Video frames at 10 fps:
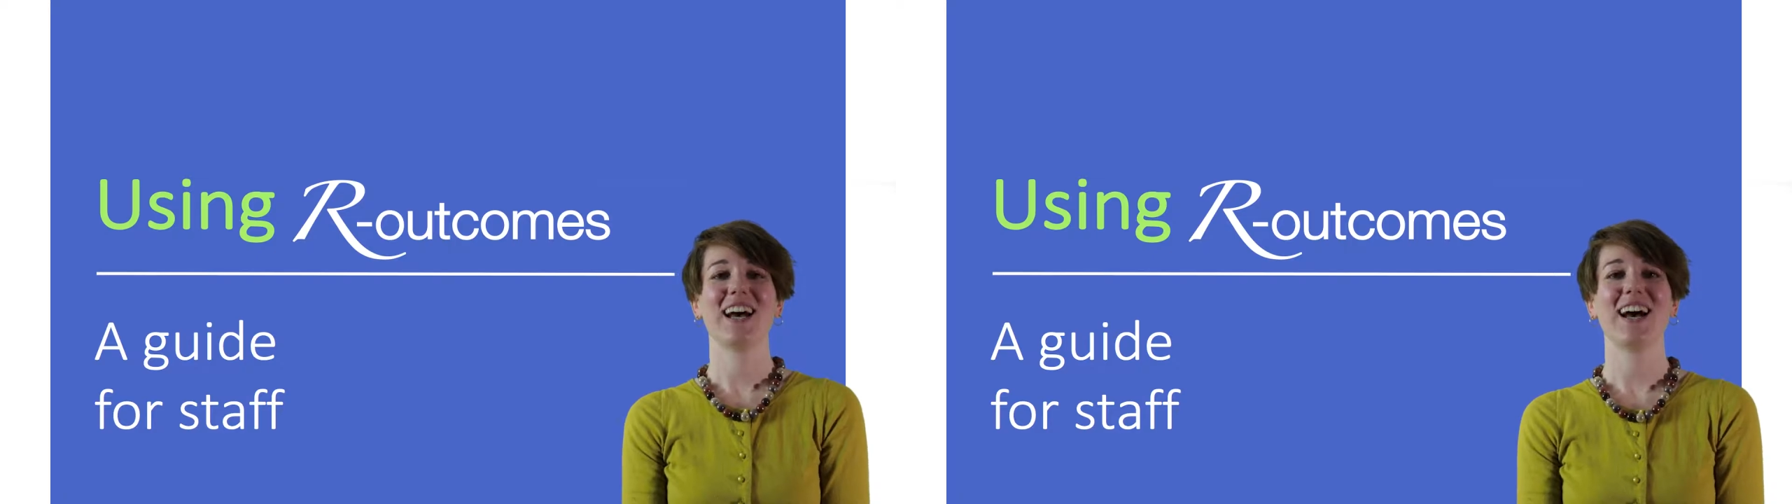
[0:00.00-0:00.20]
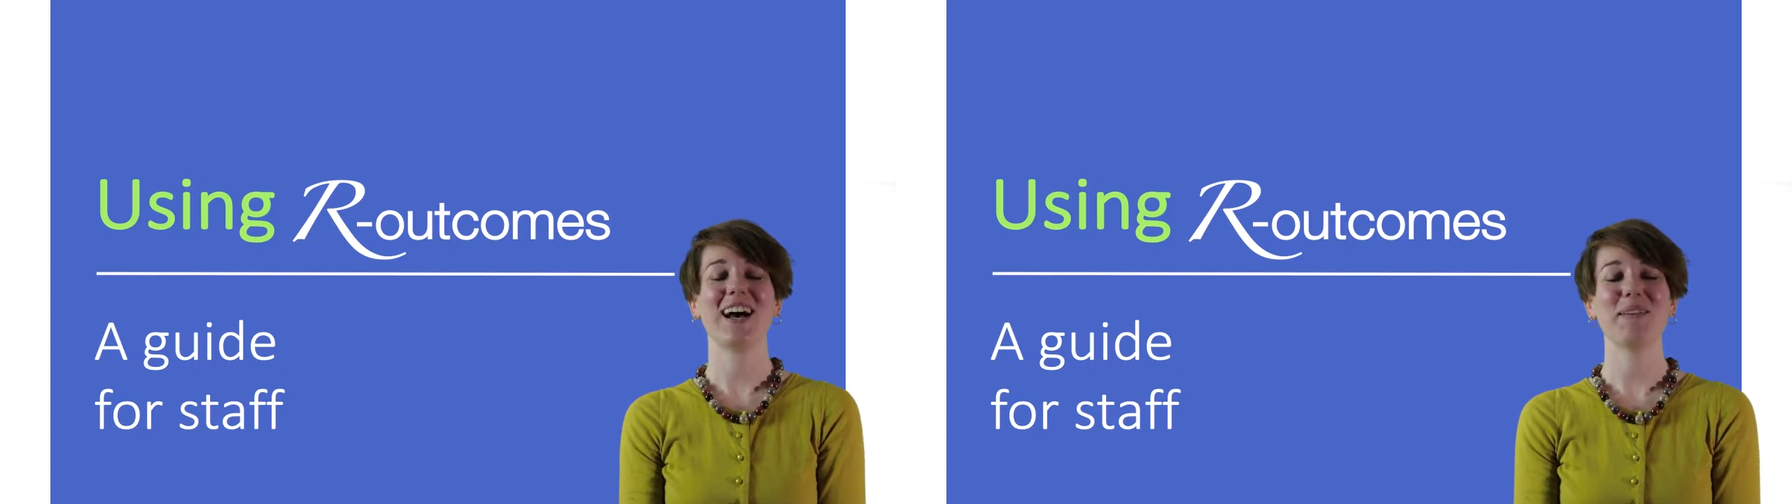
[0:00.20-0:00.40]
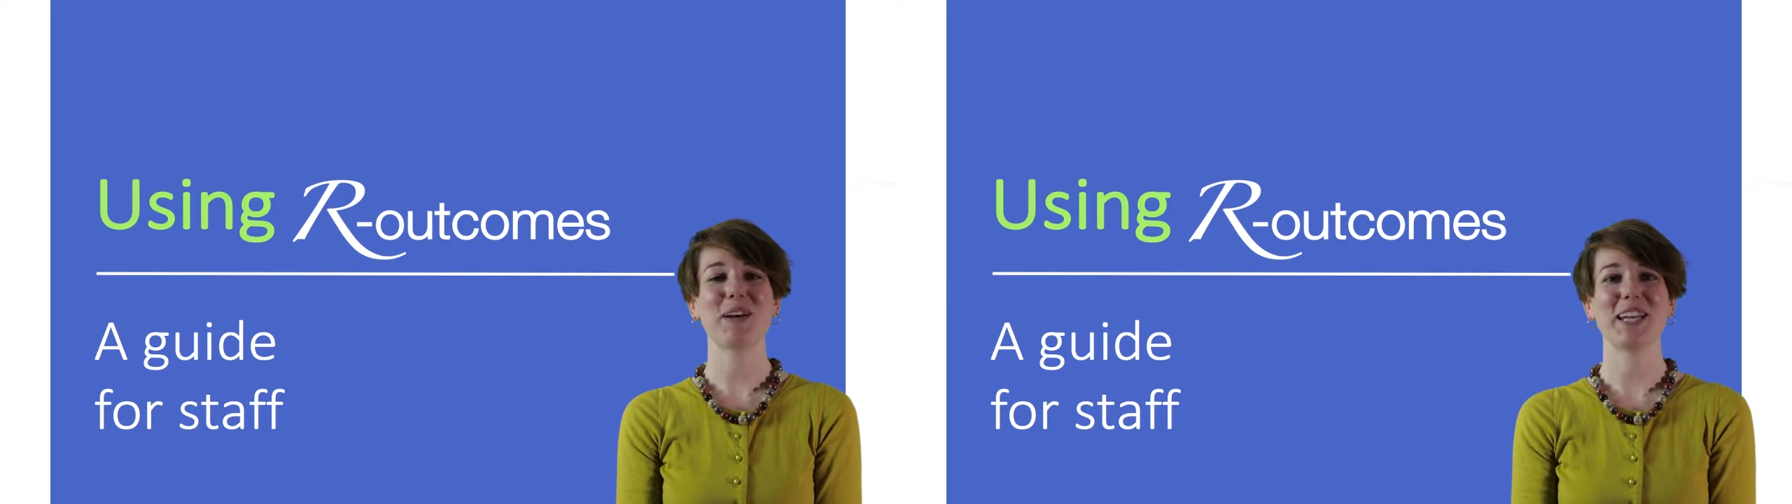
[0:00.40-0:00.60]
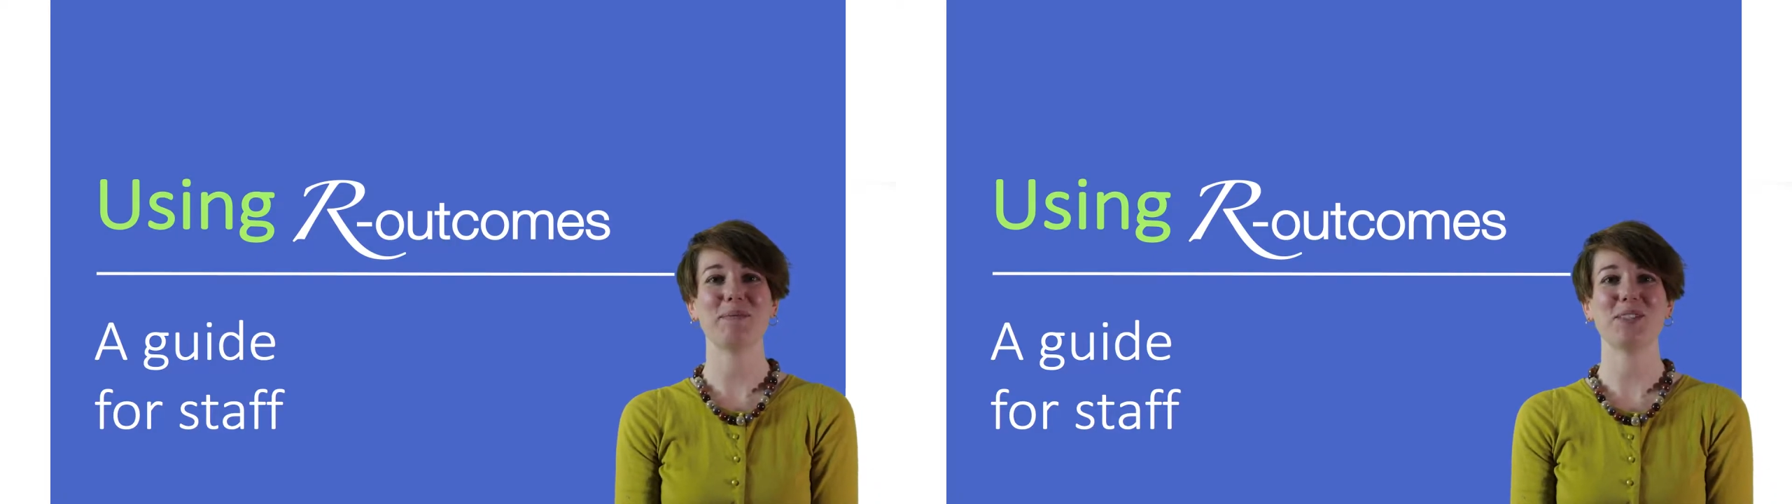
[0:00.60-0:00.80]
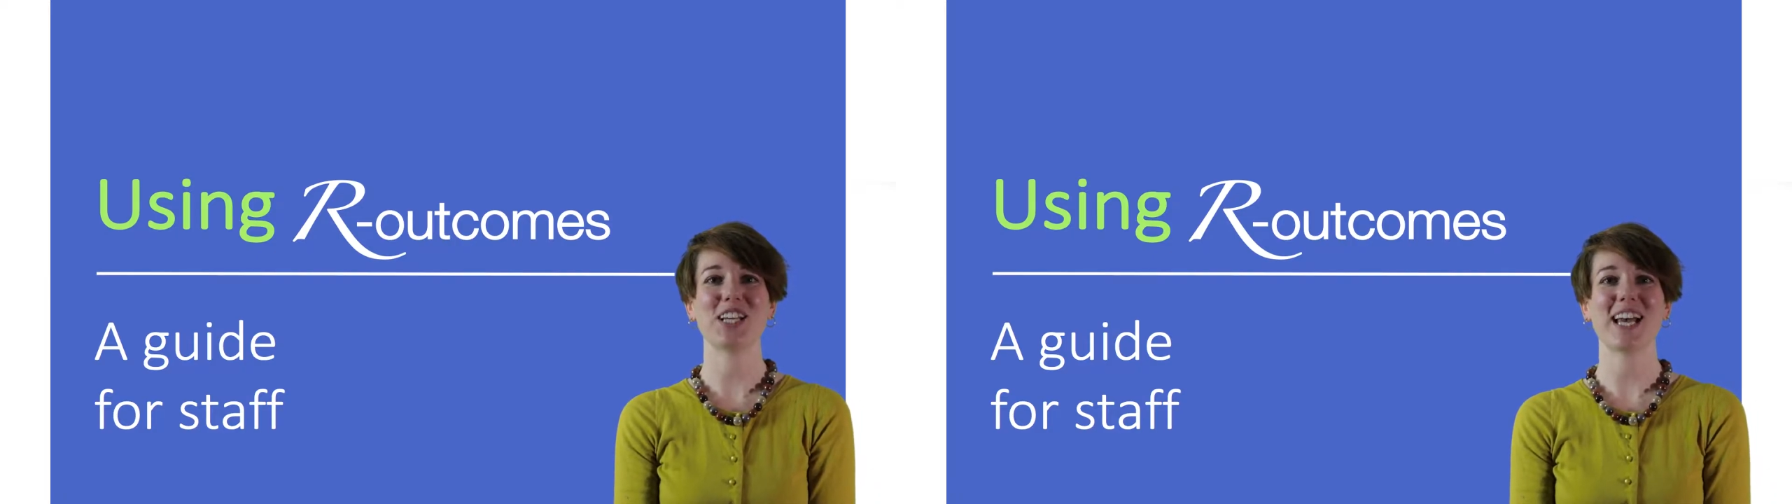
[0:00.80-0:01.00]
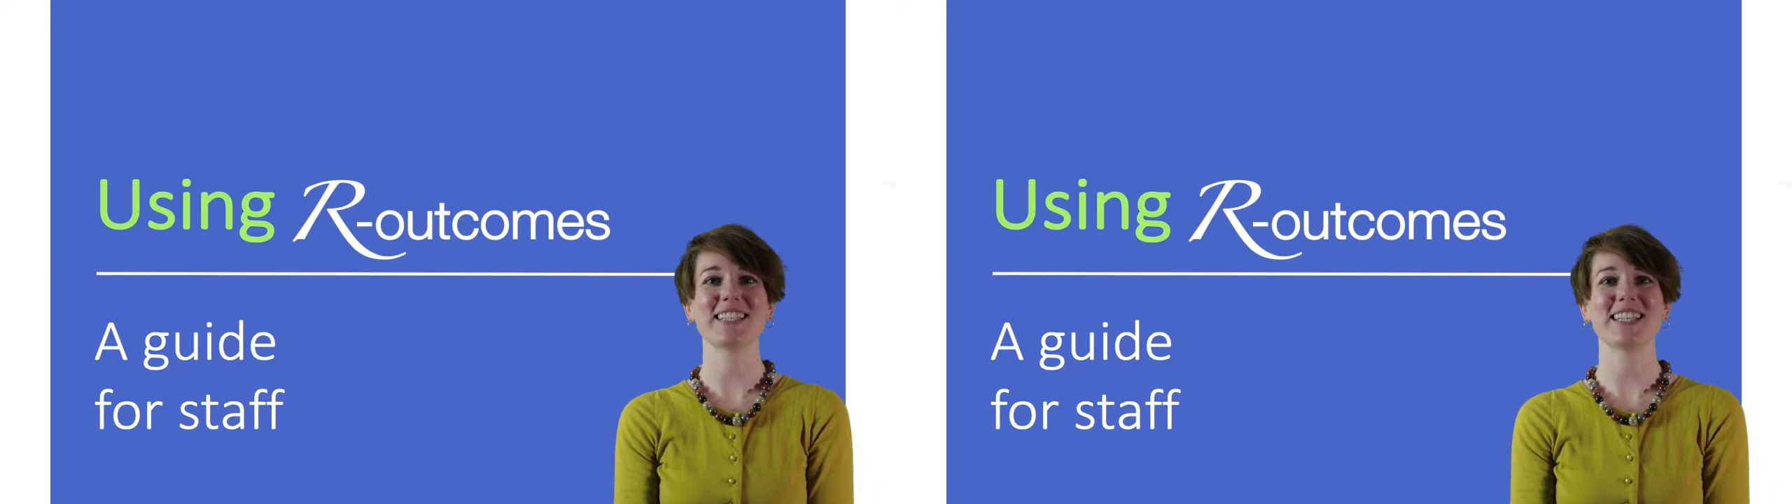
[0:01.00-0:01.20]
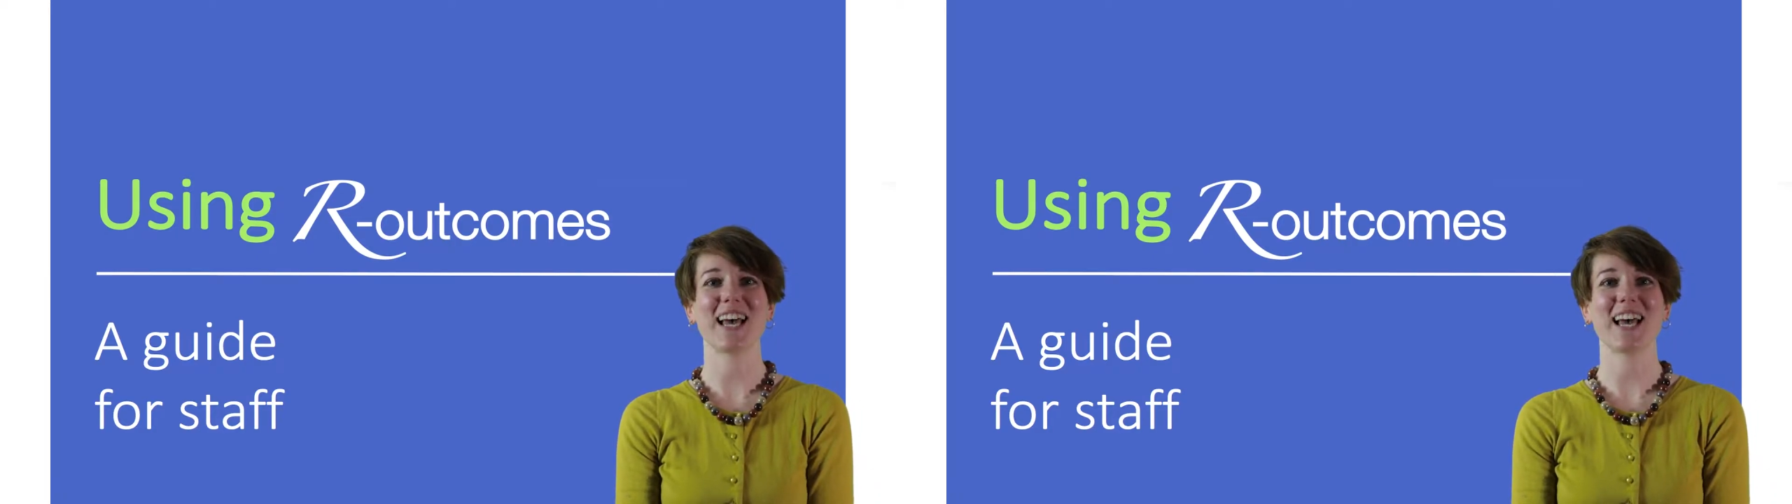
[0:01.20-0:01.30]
Hi, my name's Jess